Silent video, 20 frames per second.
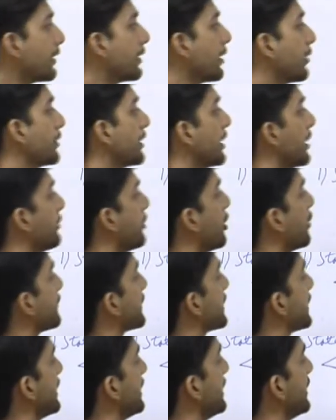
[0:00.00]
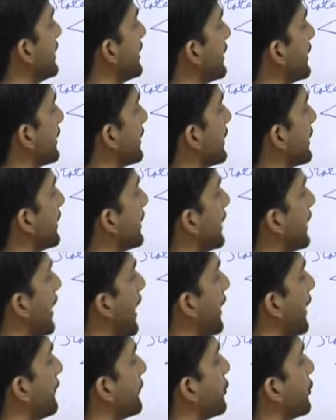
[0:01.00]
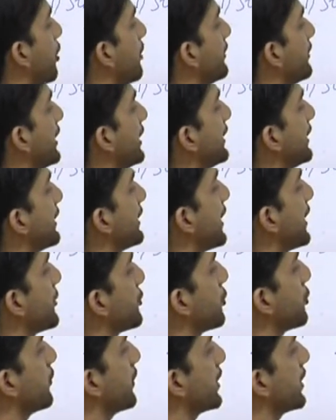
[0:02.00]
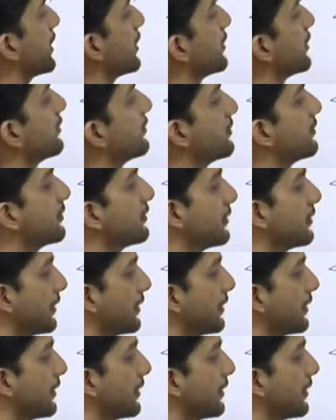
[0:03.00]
Now the number of C have dominated H over here.